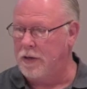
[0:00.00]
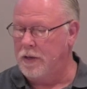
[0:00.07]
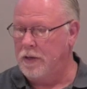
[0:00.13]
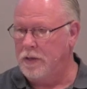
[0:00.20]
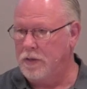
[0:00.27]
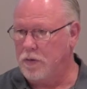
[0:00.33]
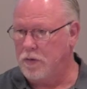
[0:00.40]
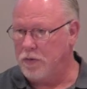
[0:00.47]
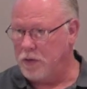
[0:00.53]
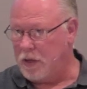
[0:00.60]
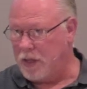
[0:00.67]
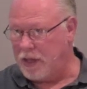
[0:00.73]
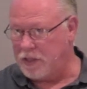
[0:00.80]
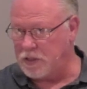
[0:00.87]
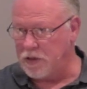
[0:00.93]
So for the
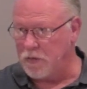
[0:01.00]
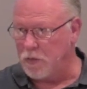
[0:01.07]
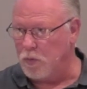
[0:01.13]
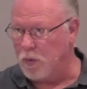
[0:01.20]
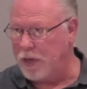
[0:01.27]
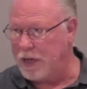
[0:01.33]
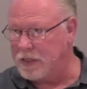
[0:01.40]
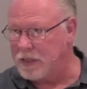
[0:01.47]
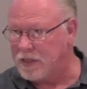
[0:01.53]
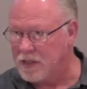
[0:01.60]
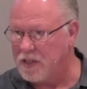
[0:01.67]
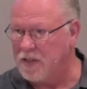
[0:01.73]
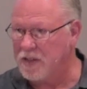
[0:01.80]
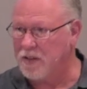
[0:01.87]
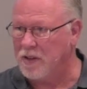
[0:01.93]
last several weeks,
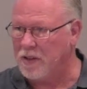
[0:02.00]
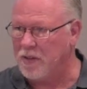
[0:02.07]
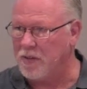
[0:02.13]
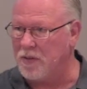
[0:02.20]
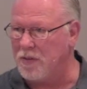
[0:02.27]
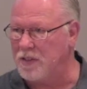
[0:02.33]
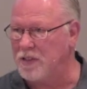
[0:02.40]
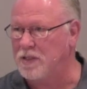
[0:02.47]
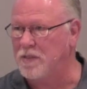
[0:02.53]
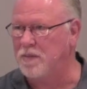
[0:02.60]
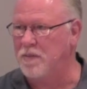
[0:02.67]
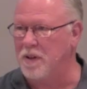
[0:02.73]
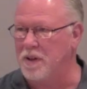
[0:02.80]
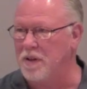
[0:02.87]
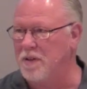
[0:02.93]

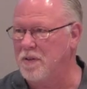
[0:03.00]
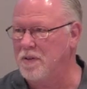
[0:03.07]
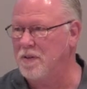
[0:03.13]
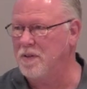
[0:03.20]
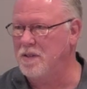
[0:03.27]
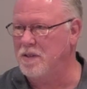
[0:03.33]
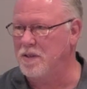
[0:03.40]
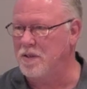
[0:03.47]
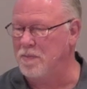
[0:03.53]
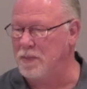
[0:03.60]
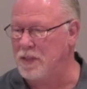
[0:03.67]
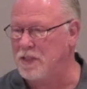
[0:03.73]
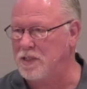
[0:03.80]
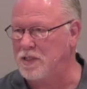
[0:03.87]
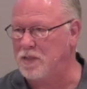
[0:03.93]

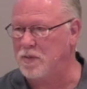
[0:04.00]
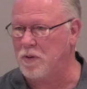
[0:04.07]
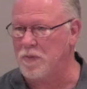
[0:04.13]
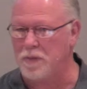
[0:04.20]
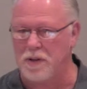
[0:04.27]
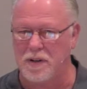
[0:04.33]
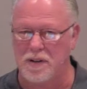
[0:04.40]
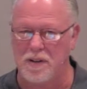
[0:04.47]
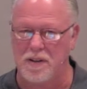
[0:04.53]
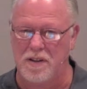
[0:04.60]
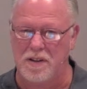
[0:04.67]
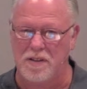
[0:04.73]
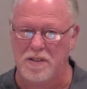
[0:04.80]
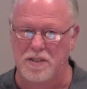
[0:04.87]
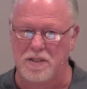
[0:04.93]
messages we've been
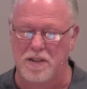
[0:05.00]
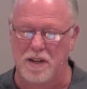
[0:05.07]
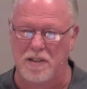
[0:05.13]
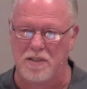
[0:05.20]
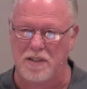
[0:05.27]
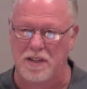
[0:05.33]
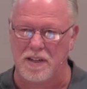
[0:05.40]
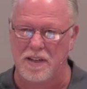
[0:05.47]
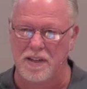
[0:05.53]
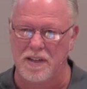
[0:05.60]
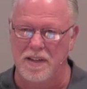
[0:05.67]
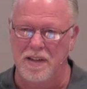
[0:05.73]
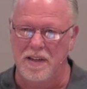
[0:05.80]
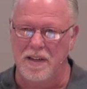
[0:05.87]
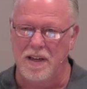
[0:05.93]
discussing
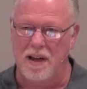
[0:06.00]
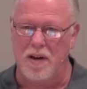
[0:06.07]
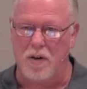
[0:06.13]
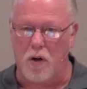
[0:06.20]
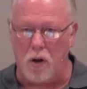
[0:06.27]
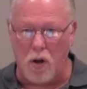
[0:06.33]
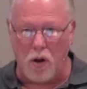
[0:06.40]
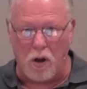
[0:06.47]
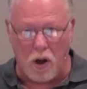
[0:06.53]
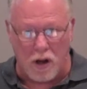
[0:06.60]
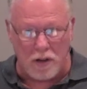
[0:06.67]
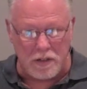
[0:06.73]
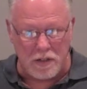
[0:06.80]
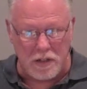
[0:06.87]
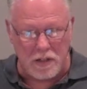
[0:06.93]
are all
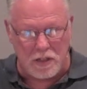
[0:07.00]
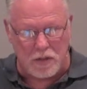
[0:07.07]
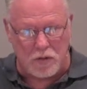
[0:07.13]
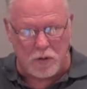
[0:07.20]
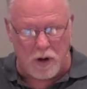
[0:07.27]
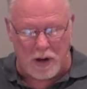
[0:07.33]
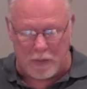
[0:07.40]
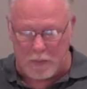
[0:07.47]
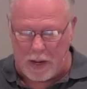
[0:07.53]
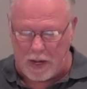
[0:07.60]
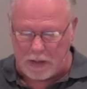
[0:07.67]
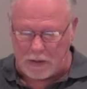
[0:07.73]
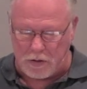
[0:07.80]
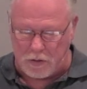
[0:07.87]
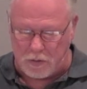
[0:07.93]
on Jesus' trek
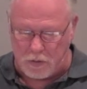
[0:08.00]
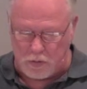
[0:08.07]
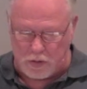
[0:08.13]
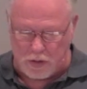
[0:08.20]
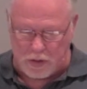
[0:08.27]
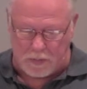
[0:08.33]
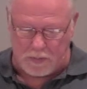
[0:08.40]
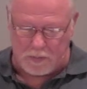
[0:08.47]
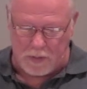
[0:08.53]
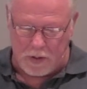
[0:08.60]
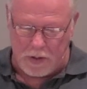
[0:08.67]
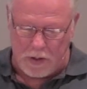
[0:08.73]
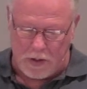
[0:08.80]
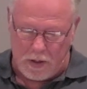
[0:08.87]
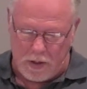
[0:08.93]
back to Jerusalem
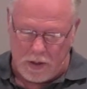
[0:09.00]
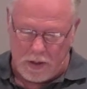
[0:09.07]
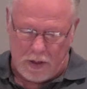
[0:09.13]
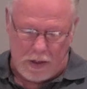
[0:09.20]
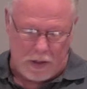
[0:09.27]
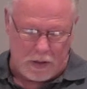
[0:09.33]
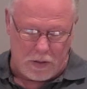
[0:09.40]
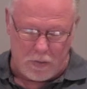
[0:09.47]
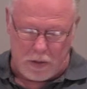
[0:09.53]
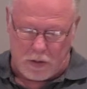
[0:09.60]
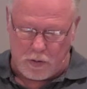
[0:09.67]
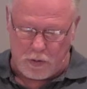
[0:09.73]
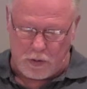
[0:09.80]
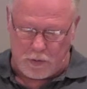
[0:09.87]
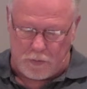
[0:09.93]
to be
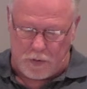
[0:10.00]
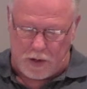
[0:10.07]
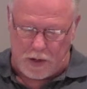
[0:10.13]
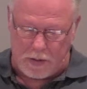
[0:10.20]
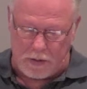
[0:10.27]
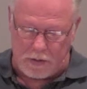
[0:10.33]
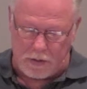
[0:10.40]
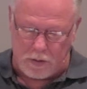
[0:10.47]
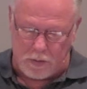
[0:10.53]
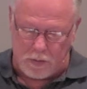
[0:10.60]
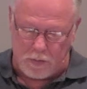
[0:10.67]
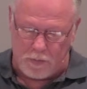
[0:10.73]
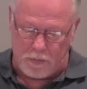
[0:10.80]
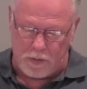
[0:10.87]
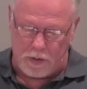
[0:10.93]
crucified. So
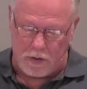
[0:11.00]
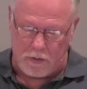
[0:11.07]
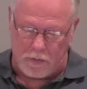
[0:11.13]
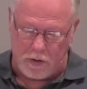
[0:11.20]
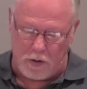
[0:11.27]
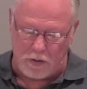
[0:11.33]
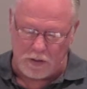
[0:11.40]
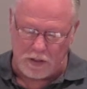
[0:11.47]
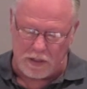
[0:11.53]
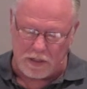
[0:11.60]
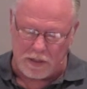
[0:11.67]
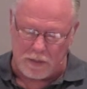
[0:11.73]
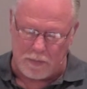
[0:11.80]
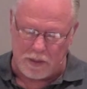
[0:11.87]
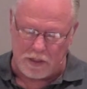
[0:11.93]
the Pharisees
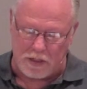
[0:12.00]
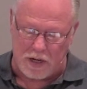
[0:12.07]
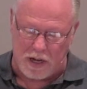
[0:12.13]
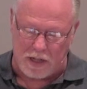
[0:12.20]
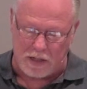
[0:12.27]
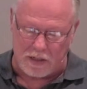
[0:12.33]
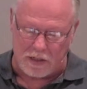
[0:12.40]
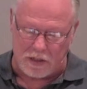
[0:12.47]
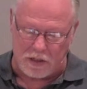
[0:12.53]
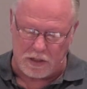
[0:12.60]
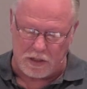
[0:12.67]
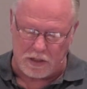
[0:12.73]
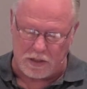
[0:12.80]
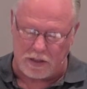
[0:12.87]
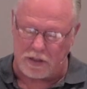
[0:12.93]
had been challenging
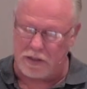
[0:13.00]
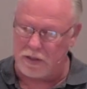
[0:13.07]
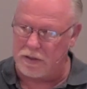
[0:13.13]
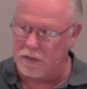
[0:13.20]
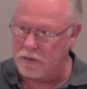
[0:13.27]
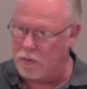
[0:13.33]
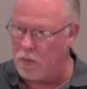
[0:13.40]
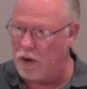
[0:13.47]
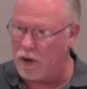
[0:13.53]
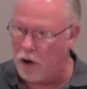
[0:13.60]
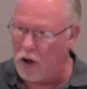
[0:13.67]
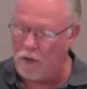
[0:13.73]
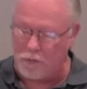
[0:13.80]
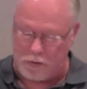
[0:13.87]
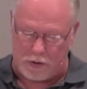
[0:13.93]
Jesus quite
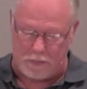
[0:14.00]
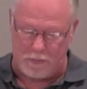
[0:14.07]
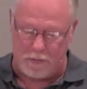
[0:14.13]
often.